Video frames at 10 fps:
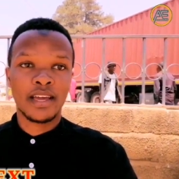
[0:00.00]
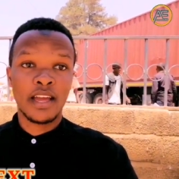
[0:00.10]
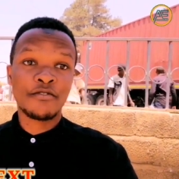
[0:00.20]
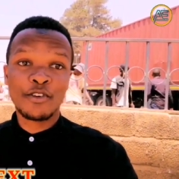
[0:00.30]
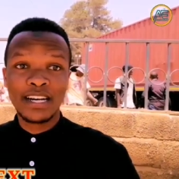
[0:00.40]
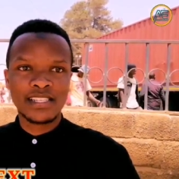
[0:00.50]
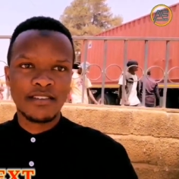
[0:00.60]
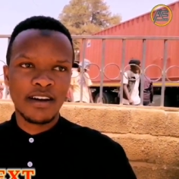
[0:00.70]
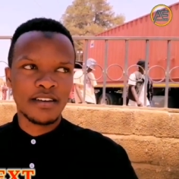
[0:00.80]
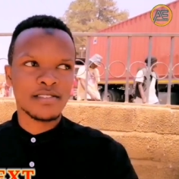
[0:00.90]
everyone
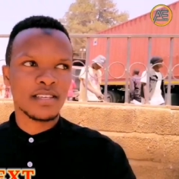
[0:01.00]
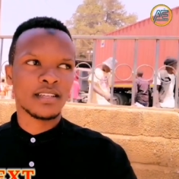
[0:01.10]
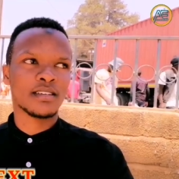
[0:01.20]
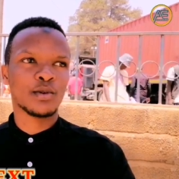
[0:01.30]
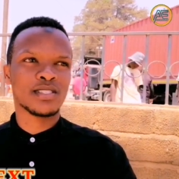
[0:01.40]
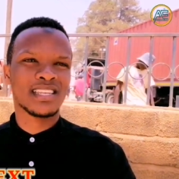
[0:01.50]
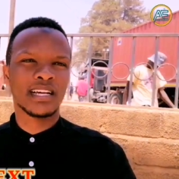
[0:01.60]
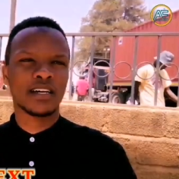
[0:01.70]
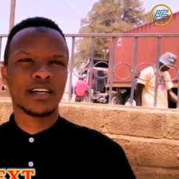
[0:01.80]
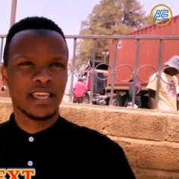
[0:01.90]
survives. And he was
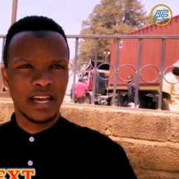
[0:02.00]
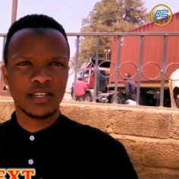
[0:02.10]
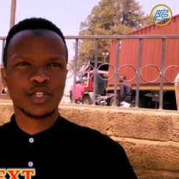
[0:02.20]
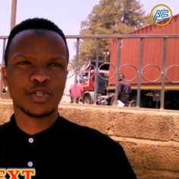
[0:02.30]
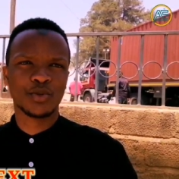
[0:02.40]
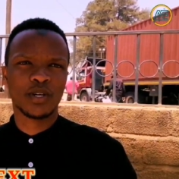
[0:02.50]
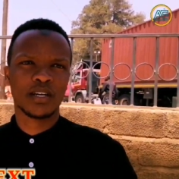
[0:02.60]
like, yeah, sure.